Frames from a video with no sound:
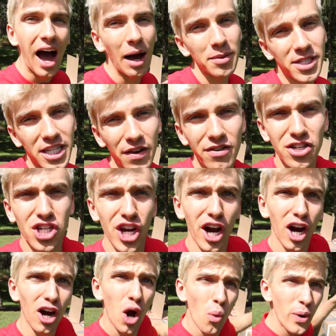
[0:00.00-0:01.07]
I'm Stephen
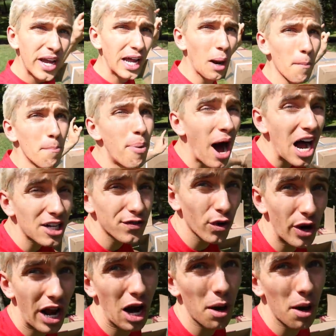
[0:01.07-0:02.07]
Sharer. We got a BoxFort